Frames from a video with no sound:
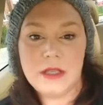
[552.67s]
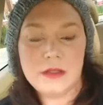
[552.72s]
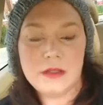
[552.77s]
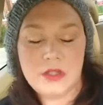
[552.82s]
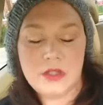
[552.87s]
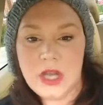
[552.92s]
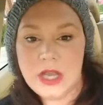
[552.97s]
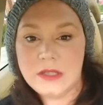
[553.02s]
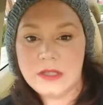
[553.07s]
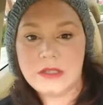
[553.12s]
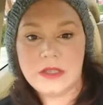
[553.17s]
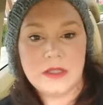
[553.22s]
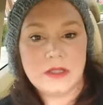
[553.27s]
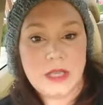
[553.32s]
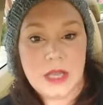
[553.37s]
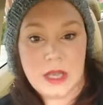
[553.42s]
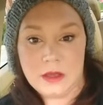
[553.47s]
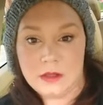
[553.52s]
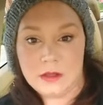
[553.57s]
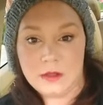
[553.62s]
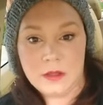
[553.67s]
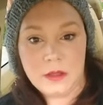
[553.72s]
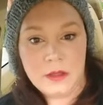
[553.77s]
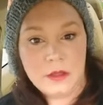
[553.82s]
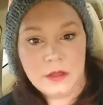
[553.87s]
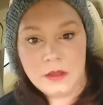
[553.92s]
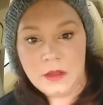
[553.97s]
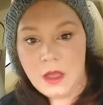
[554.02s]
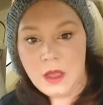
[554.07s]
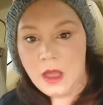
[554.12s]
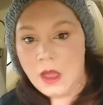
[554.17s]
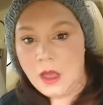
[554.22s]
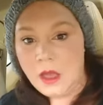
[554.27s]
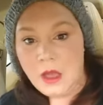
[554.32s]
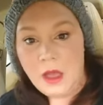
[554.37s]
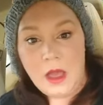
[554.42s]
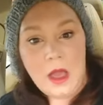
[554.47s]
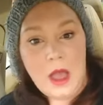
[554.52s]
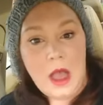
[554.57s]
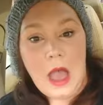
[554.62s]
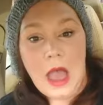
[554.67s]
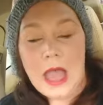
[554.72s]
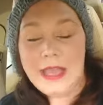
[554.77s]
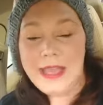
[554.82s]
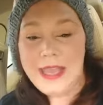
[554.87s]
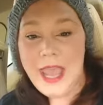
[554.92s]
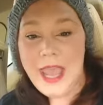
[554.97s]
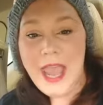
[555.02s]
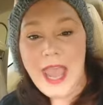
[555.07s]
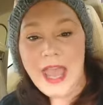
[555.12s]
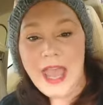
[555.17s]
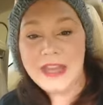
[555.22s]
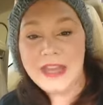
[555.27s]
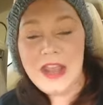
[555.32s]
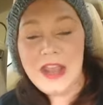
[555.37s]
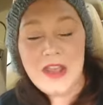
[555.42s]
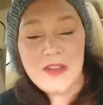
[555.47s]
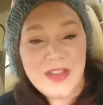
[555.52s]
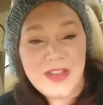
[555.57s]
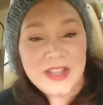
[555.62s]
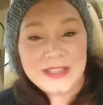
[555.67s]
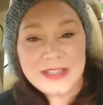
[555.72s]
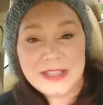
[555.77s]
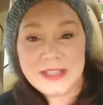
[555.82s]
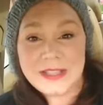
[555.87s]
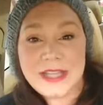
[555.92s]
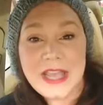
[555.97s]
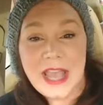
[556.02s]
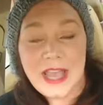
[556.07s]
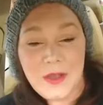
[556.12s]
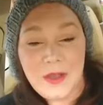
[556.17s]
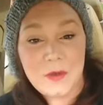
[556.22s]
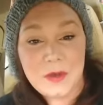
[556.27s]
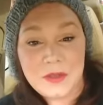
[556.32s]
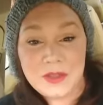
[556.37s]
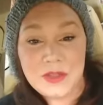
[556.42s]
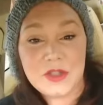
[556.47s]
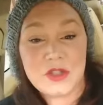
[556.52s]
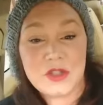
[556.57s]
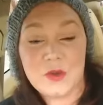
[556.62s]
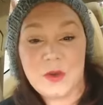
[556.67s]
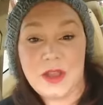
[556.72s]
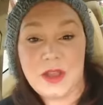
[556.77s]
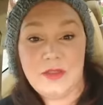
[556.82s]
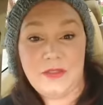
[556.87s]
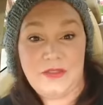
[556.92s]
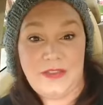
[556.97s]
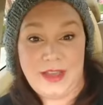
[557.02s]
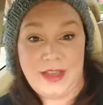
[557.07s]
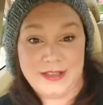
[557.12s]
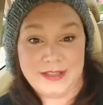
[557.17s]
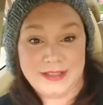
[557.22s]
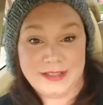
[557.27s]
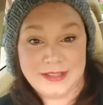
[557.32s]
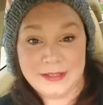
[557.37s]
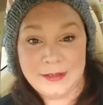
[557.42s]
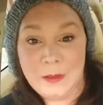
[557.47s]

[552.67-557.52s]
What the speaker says: chasing tail. I can't even say it with a straight face.